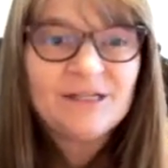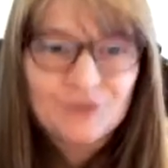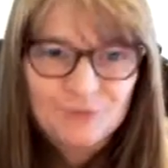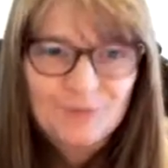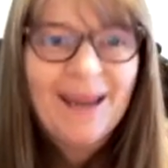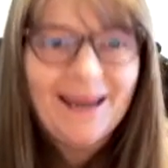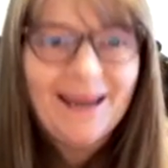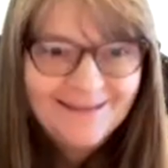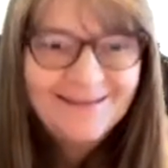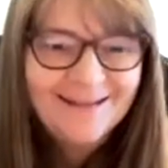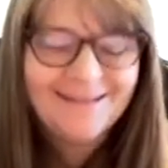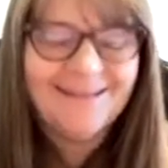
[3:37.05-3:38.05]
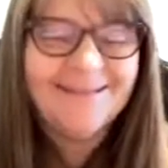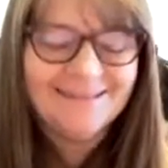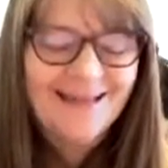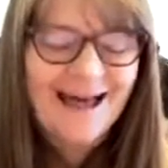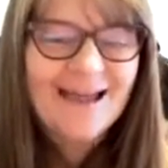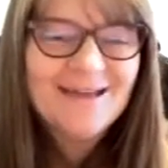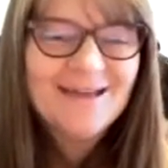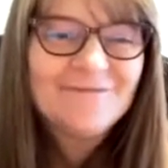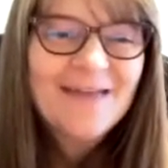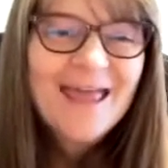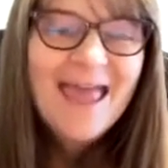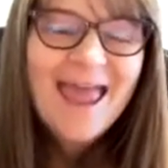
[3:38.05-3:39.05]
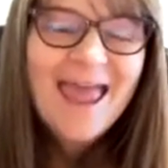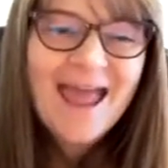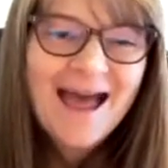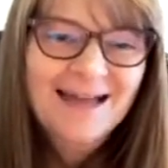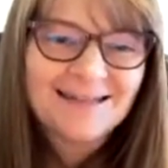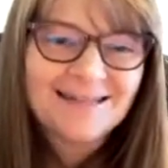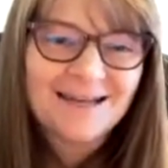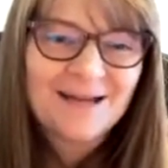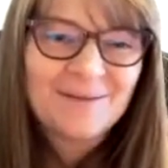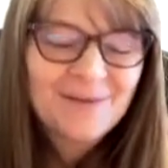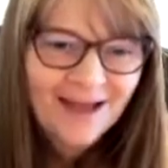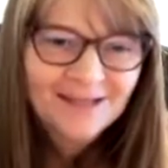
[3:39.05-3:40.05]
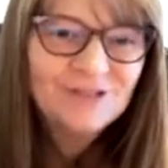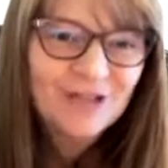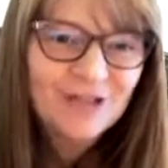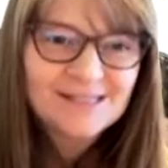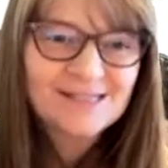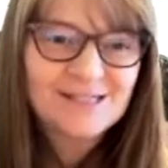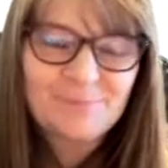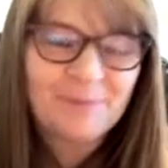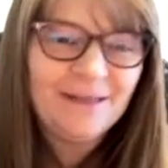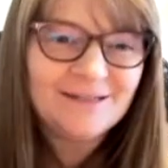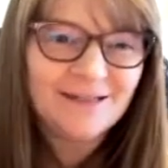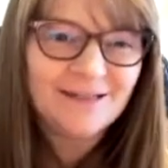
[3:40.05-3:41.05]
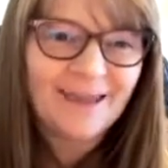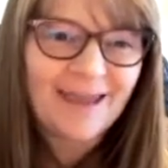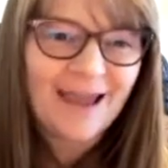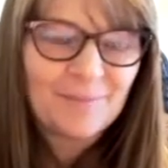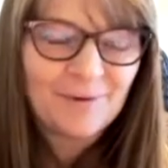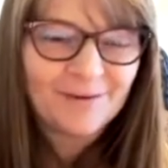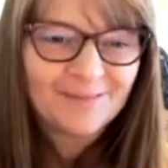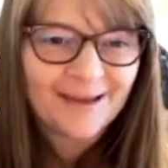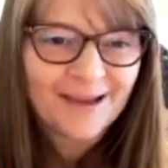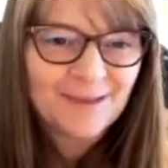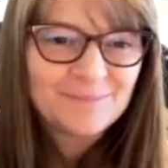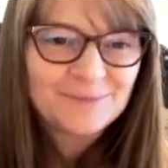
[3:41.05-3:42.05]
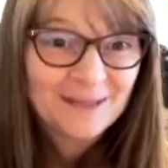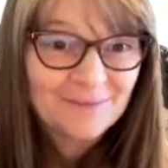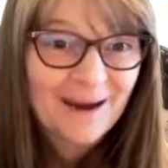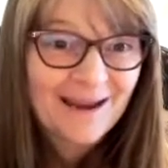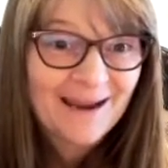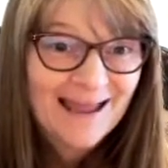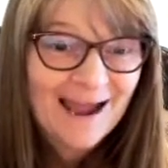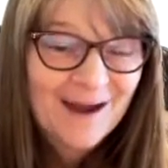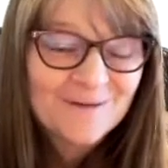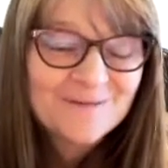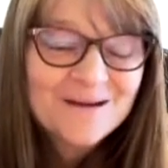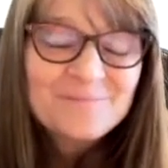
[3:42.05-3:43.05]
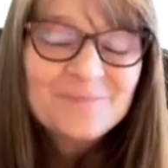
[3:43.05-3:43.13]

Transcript: train live and not just speak to the camera like I'm doing right now.